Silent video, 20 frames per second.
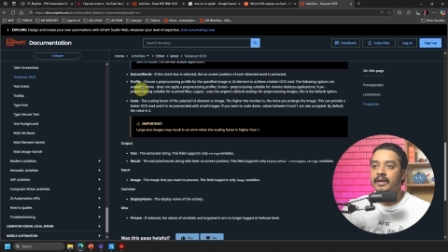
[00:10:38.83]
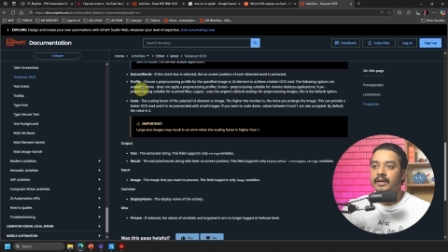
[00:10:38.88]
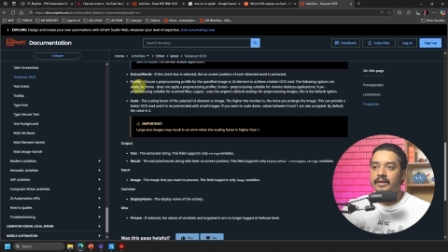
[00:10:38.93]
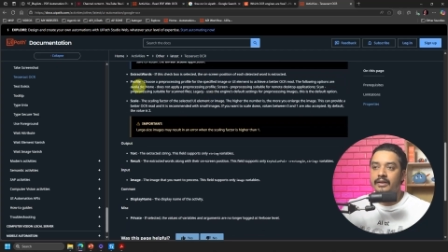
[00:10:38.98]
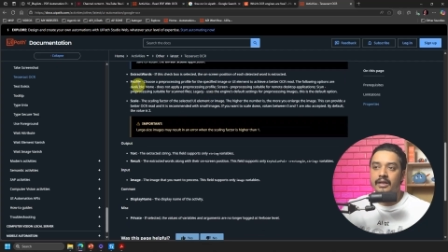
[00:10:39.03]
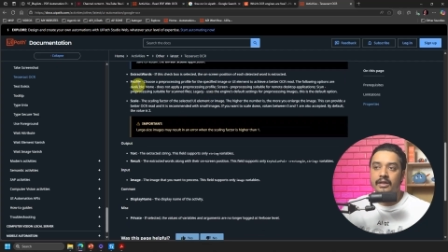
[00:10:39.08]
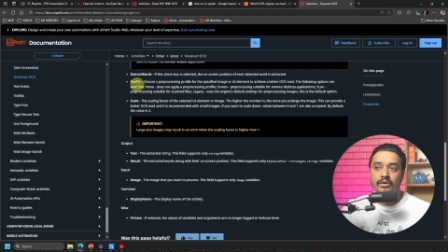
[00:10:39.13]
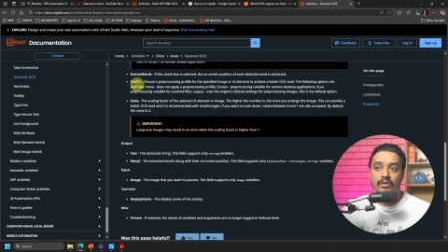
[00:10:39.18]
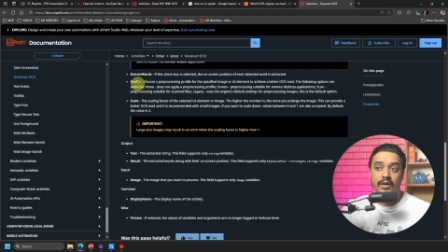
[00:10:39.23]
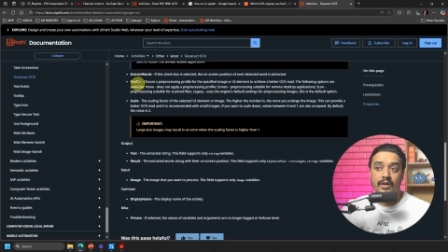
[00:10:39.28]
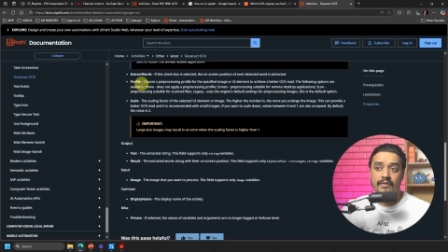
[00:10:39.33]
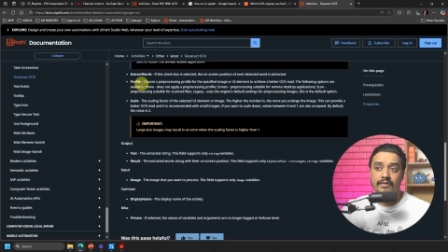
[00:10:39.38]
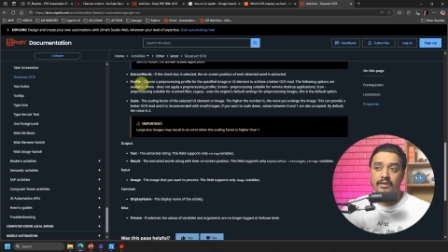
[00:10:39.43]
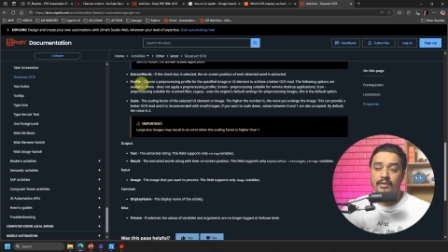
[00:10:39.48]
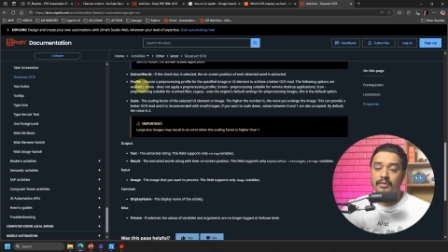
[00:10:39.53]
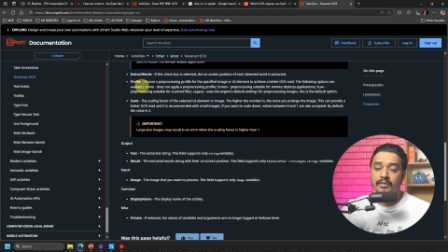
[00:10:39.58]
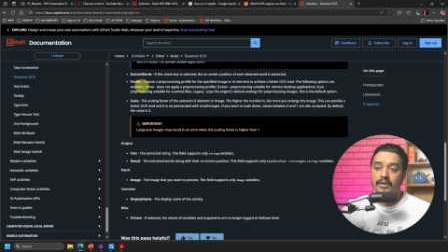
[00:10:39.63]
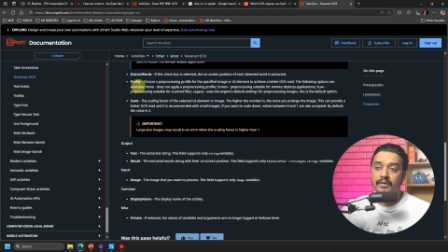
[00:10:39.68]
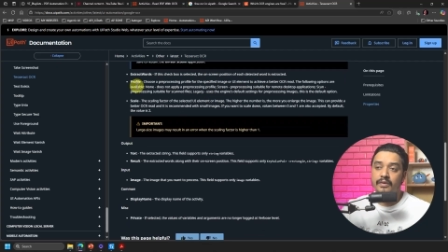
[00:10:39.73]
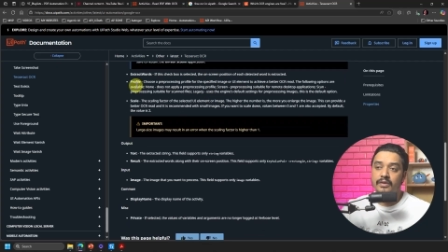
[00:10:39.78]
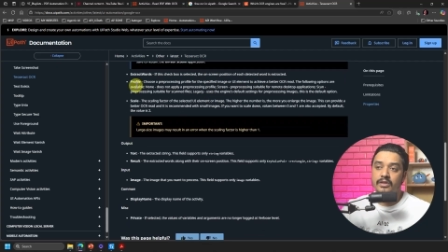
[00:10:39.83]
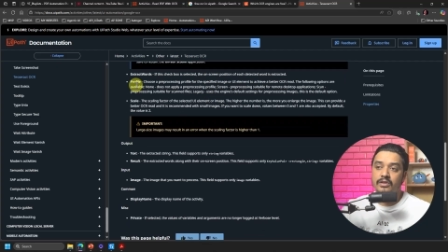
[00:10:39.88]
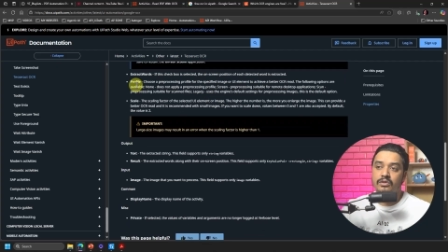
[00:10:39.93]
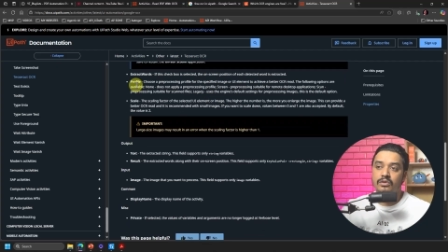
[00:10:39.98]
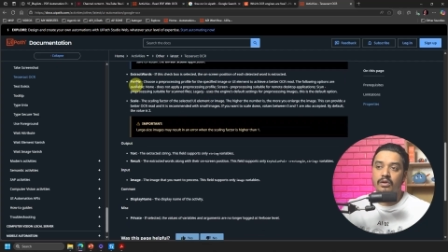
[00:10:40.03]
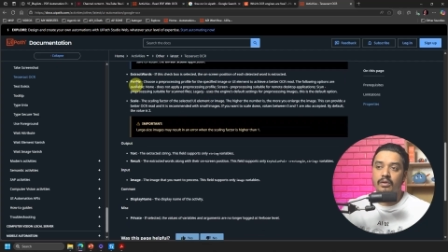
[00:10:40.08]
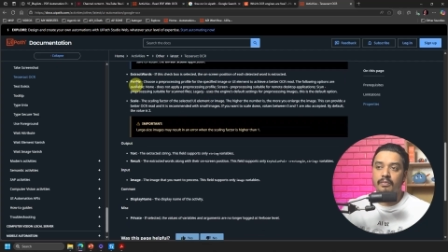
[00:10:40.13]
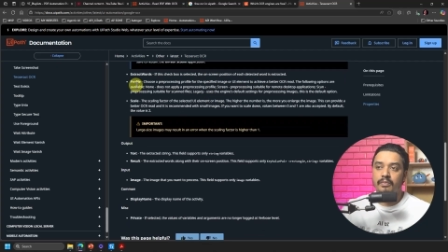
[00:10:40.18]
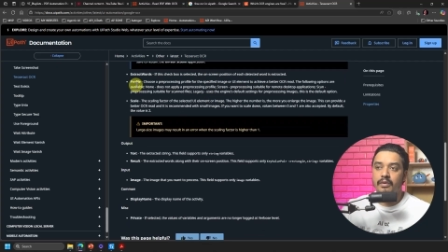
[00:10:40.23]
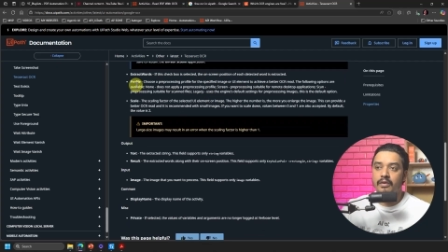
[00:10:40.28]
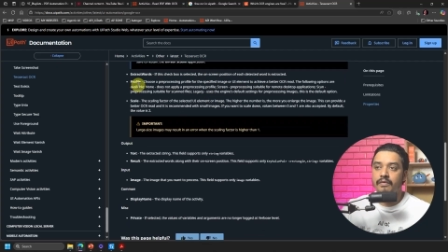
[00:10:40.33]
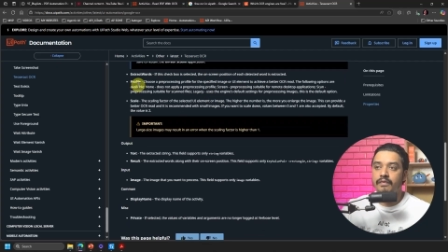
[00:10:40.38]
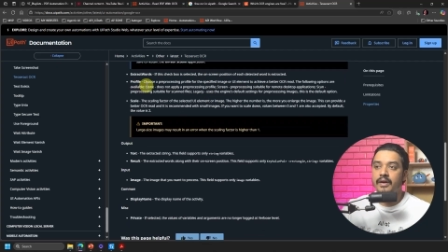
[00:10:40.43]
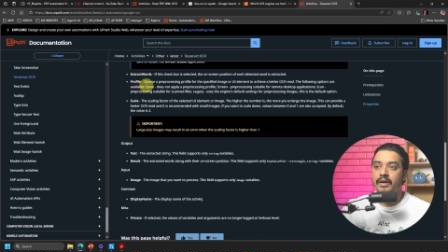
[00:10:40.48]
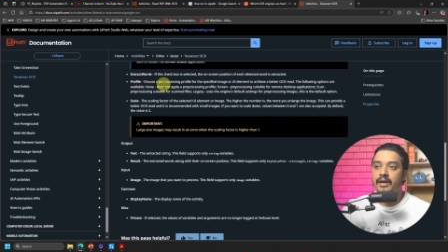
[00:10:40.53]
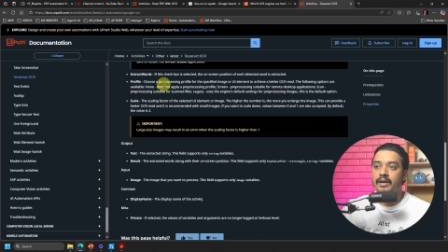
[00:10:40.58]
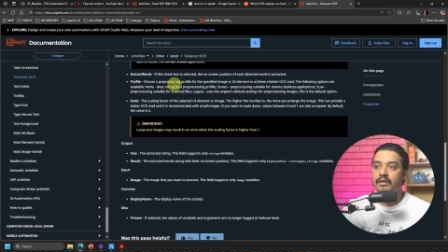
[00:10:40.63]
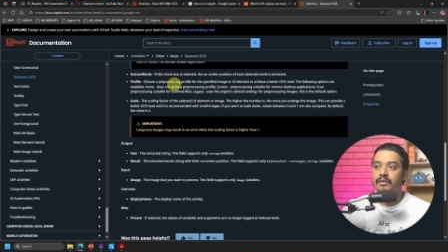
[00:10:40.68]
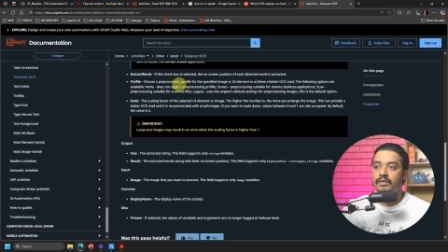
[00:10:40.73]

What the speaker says: Then you have something which is called profile,